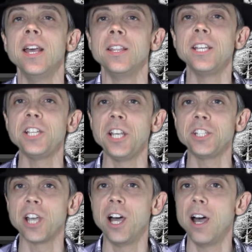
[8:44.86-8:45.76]
This
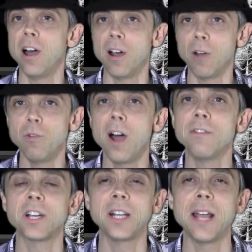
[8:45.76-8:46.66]
is a
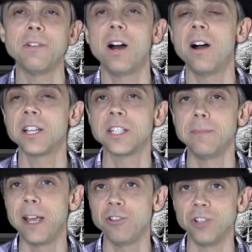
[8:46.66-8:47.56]
rather clever
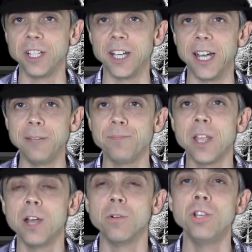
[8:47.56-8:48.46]
isometric game
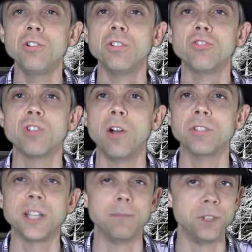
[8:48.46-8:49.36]
where you control
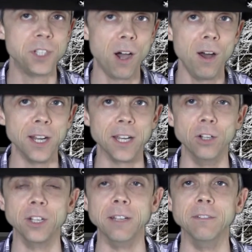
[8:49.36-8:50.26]
some Dalek
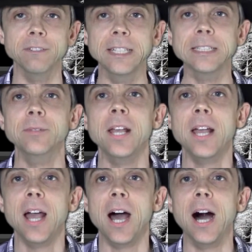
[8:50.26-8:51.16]
looking thing.
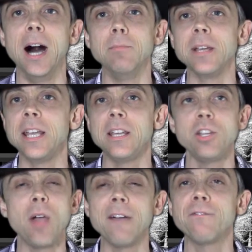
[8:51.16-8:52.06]

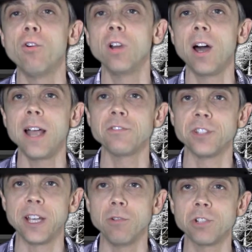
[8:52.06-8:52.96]
You have 4 lives
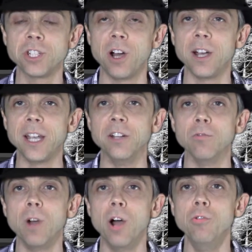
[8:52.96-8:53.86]
and they all start in a
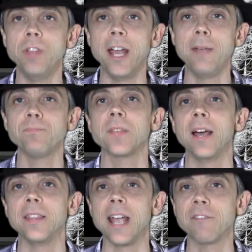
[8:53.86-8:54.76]
row there.
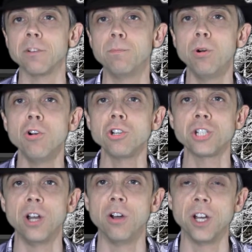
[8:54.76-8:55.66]
They have to push
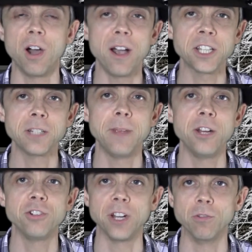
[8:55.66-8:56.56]
along an
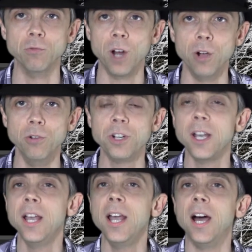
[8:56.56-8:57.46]
isometric road
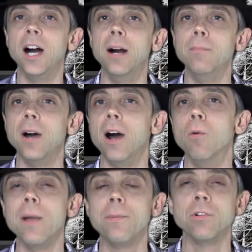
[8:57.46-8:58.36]
a
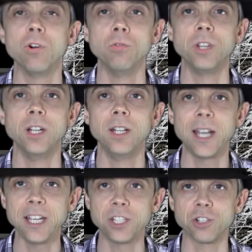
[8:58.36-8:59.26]
weapon called the
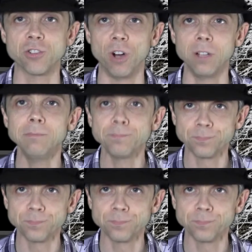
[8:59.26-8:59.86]
Lasertron.